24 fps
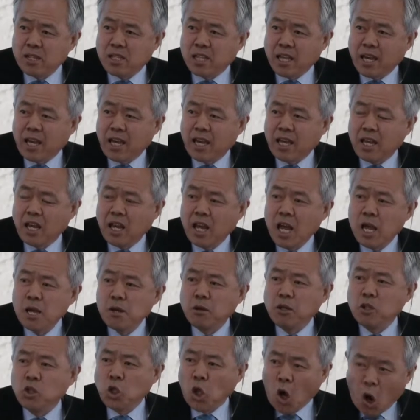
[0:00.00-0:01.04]
day,
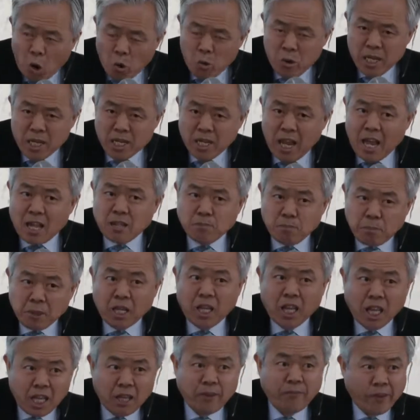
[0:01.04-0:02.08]
knowing and
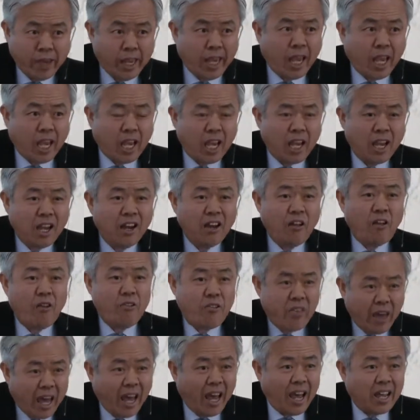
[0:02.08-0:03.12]
believing
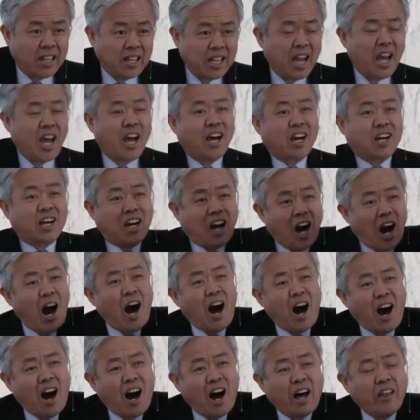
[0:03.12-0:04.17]
that
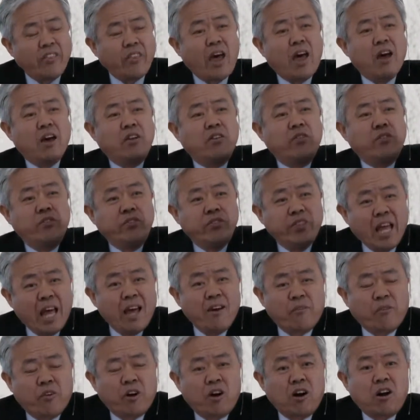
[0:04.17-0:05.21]
God
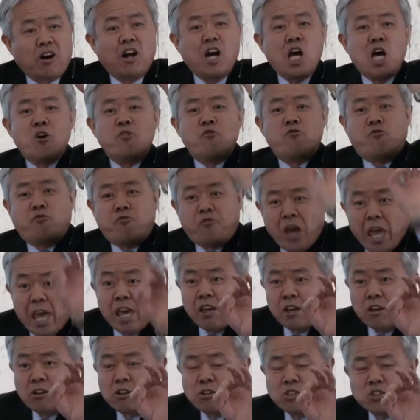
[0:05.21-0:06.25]
never
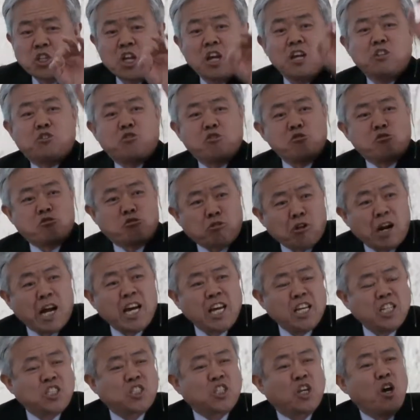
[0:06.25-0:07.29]
fails to
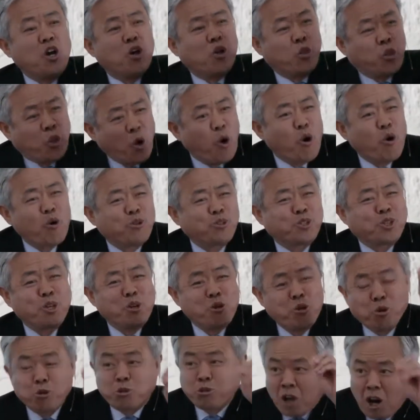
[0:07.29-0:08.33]
grace those
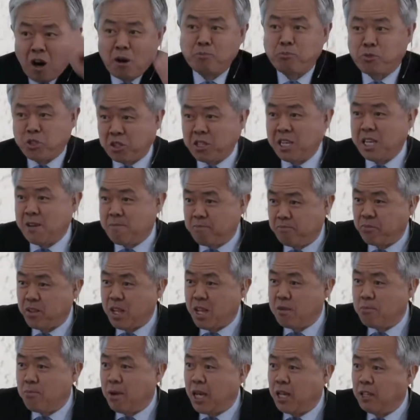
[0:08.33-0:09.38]
who come to Him.
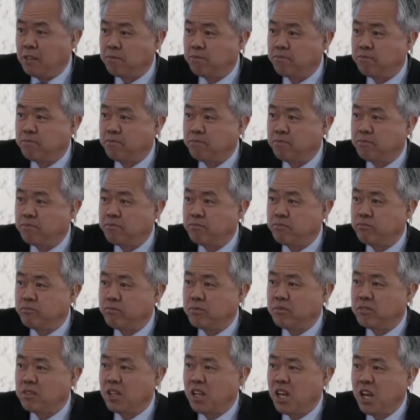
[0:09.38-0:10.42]
Amen?
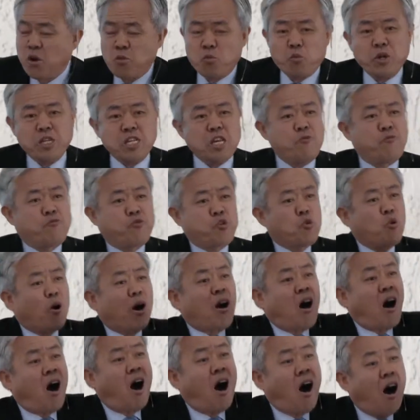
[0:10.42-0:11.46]
Amen. If you are
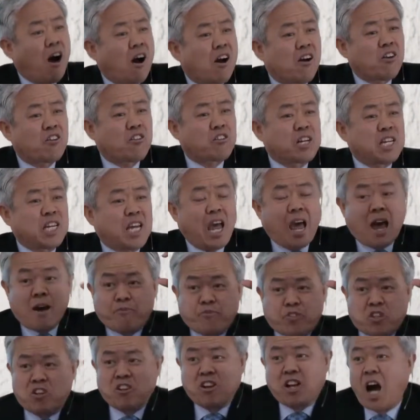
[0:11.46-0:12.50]
hungry
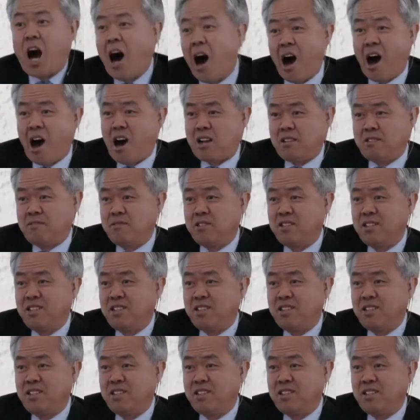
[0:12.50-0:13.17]
after God,